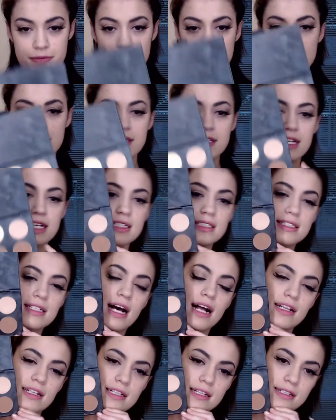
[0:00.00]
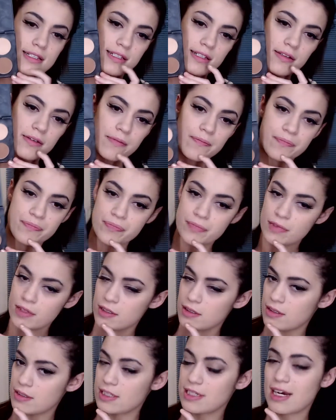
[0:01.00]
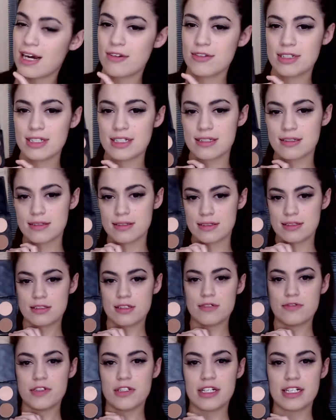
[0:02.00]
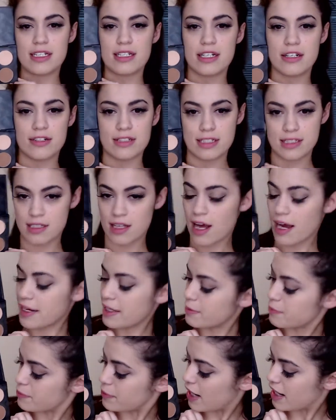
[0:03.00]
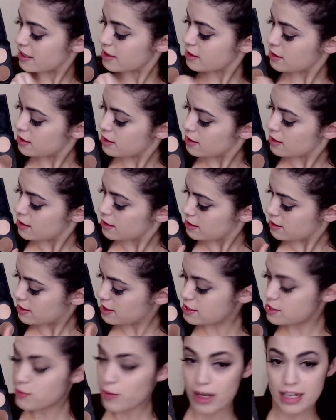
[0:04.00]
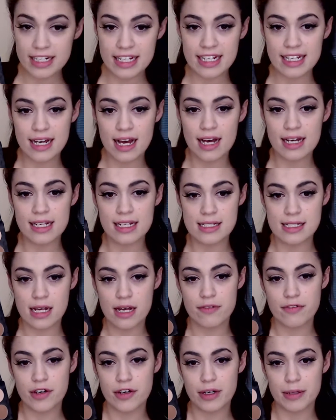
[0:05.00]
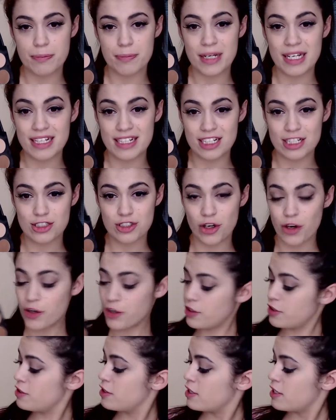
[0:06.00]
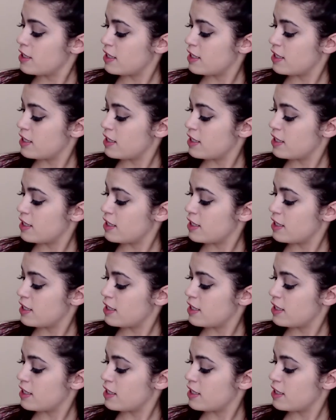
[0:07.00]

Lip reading: 6 colors. It's not very clear in this lighting, but this one here is a very pinky tone.